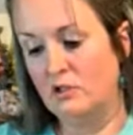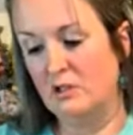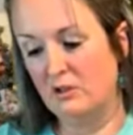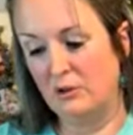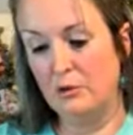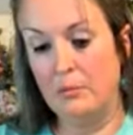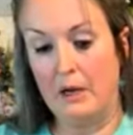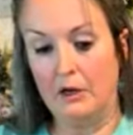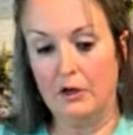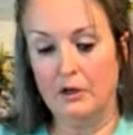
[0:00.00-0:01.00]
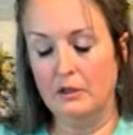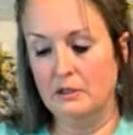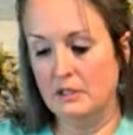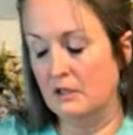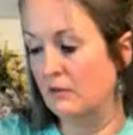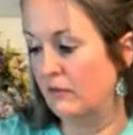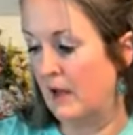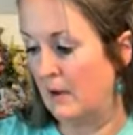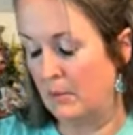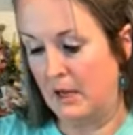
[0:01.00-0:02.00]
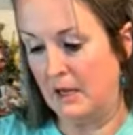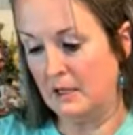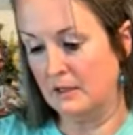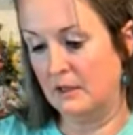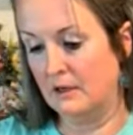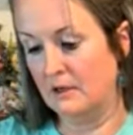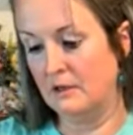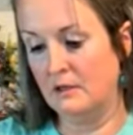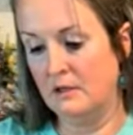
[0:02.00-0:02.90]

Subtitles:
glue better to the flat paint there.